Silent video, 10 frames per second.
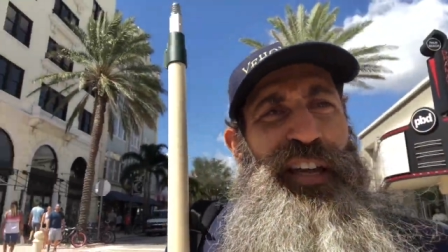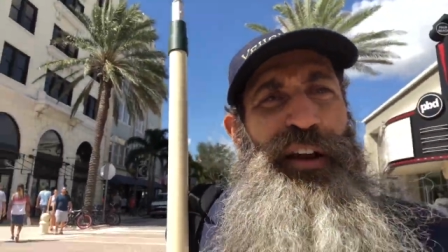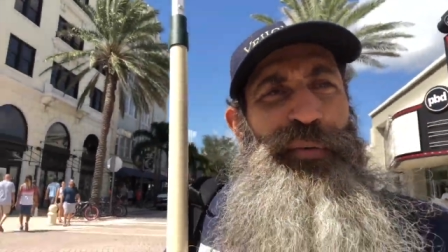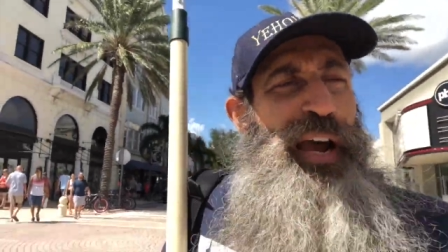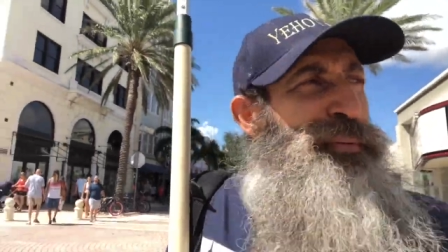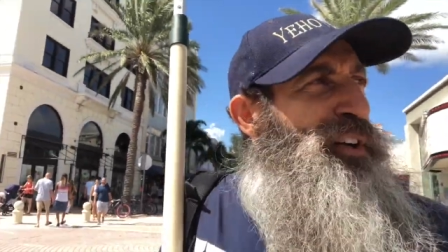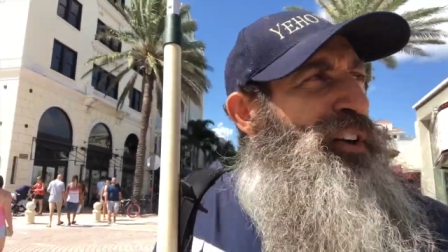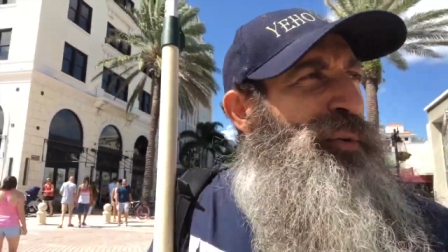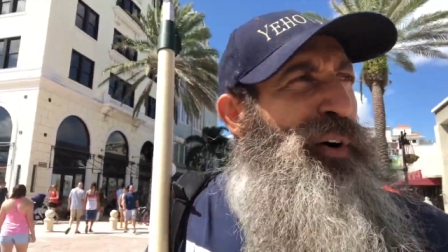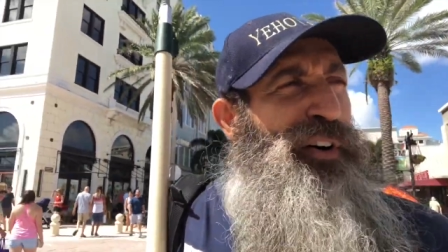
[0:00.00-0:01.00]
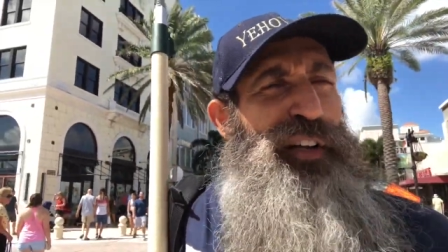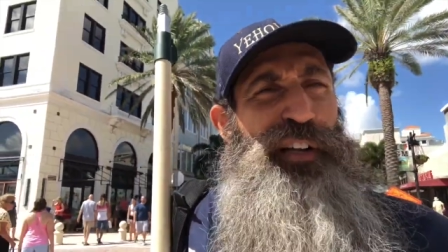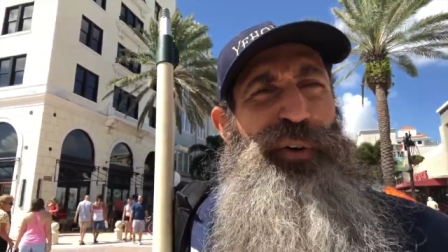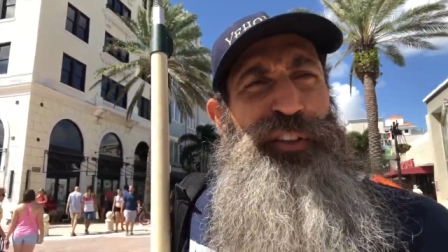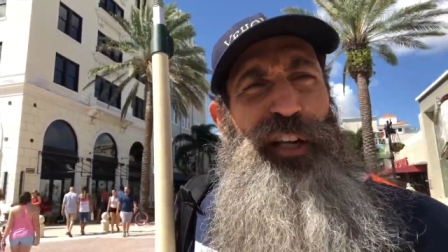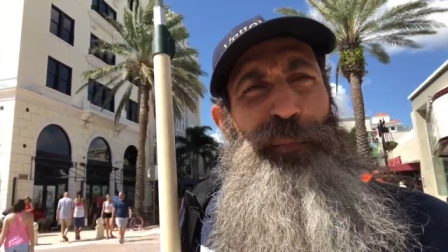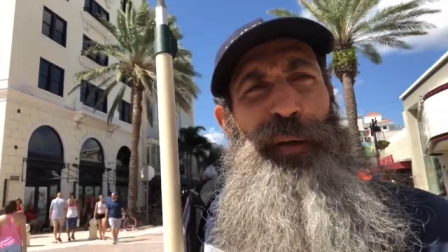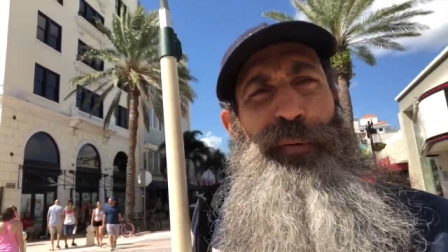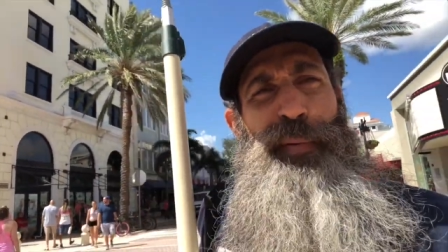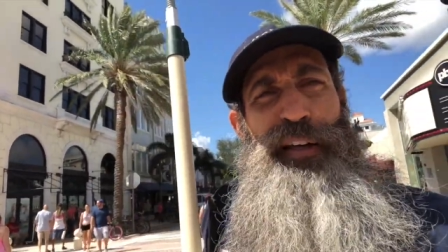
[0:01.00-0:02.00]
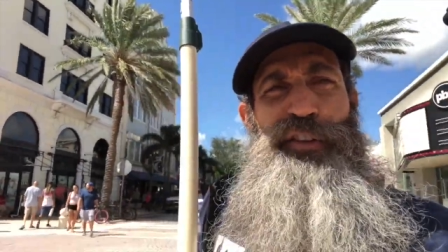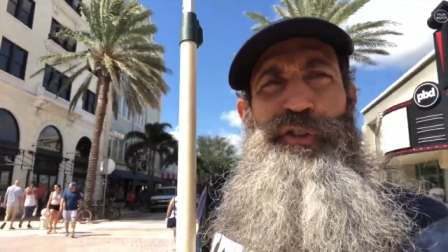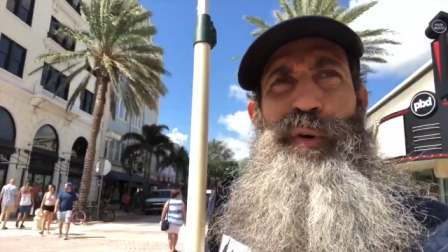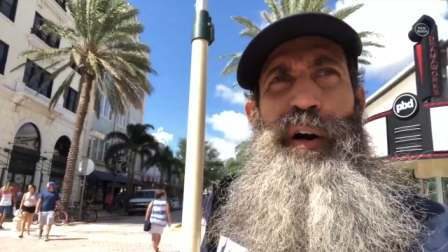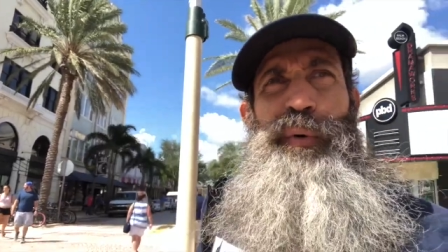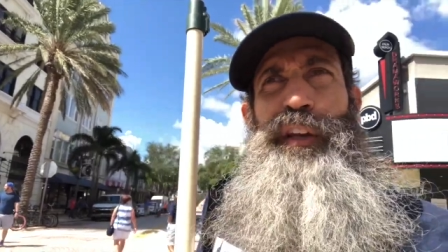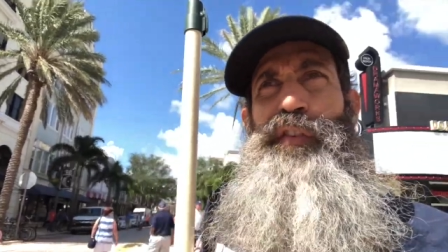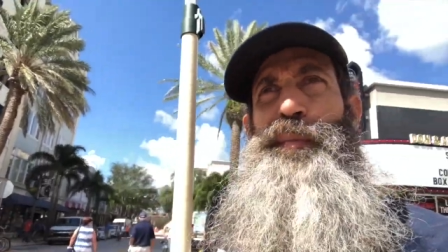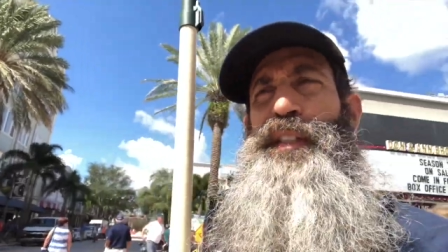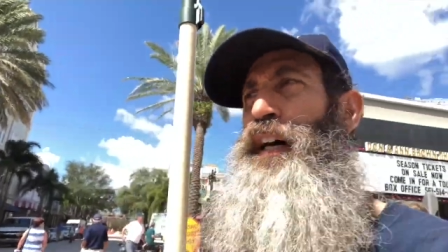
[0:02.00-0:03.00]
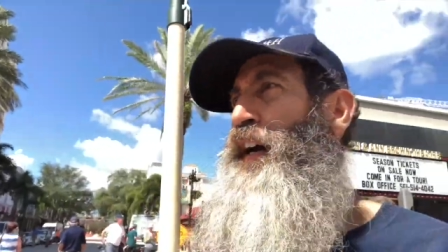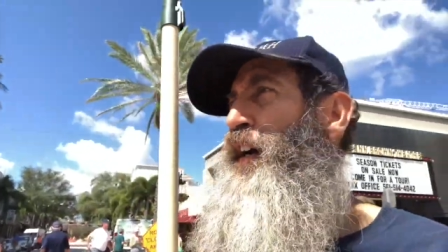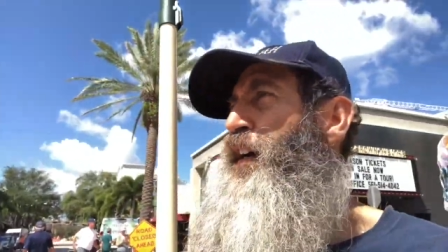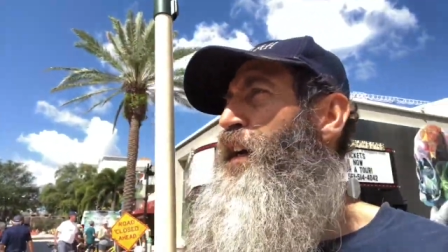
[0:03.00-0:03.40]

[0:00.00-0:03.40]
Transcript: get right with the Holy Word and go and tell people about Yeshua, our wonderful Messiah,